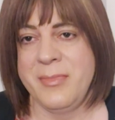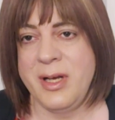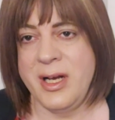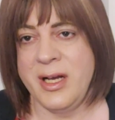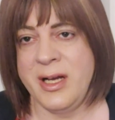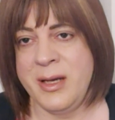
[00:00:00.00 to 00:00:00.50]

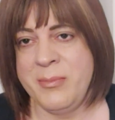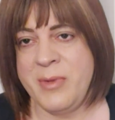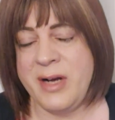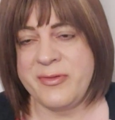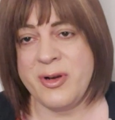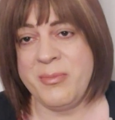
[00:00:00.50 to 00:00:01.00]

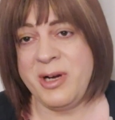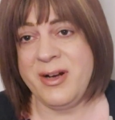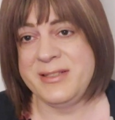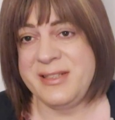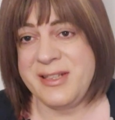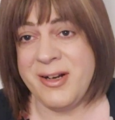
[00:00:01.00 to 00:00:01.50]
I've got my
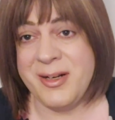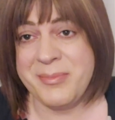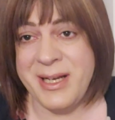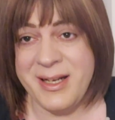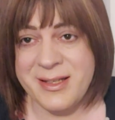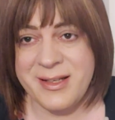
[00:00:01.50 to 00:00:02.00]
ID card
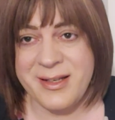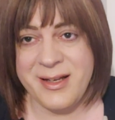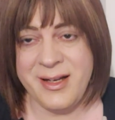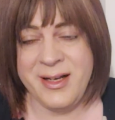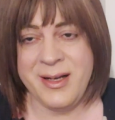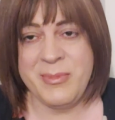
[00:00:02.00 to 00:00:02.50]
back.
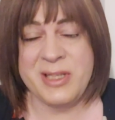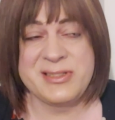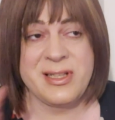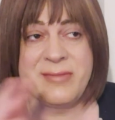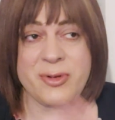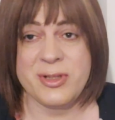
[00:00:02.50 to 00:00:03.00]
I
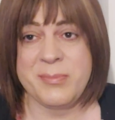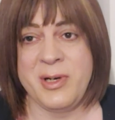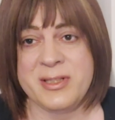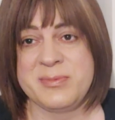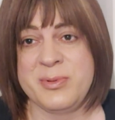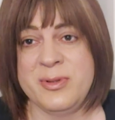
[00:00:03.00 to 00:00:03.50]
still haven't got the
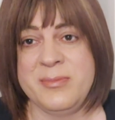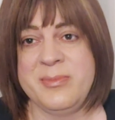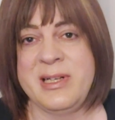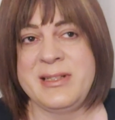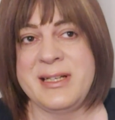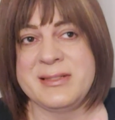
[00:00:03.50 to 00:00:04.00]
passport,
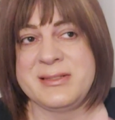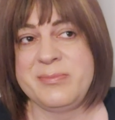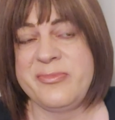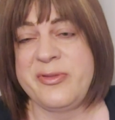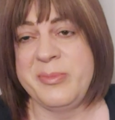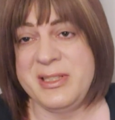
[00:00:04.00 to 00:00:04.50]
but that's
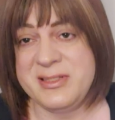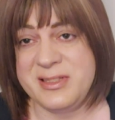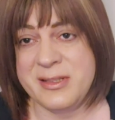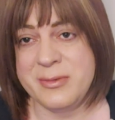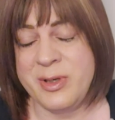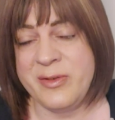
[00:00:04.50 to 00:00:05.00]
for me to
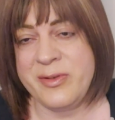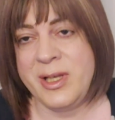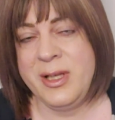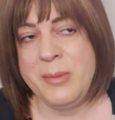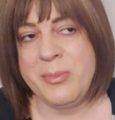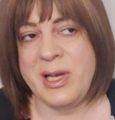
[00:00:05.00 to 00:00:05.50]
deal with.
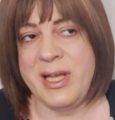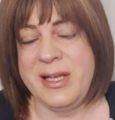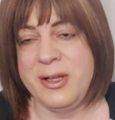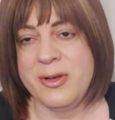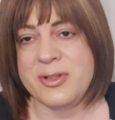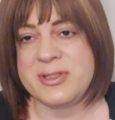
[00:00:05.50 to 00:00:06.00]
But it
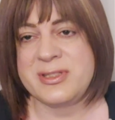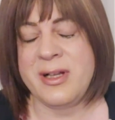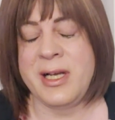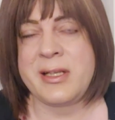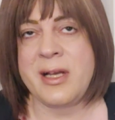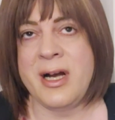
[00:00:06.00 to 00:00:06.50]
looks
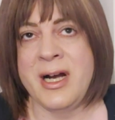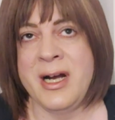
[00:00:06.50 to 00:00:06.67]
like